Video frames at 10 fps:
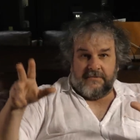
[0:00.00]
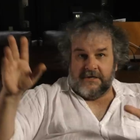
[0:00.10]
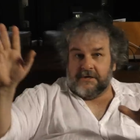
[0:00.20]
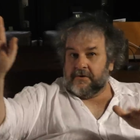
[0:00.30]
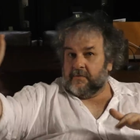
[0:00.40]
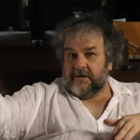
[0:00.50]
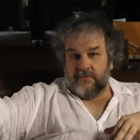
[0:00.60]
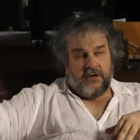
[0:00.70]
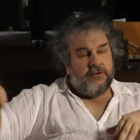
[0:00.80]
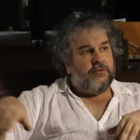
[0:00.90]
You know, not, we
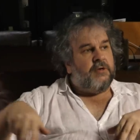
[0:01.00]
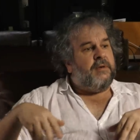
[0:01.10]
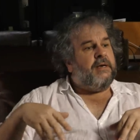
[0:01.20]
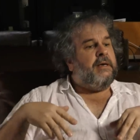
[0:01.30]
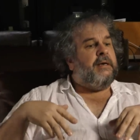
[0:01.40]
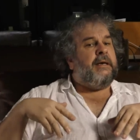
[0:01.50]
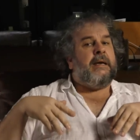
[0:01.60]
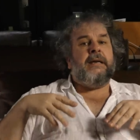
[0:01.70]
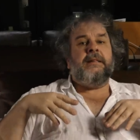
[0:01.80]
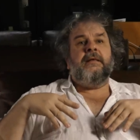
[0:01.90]
we don't talk about any,
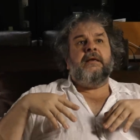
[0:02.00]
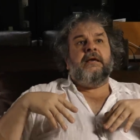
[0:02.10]
any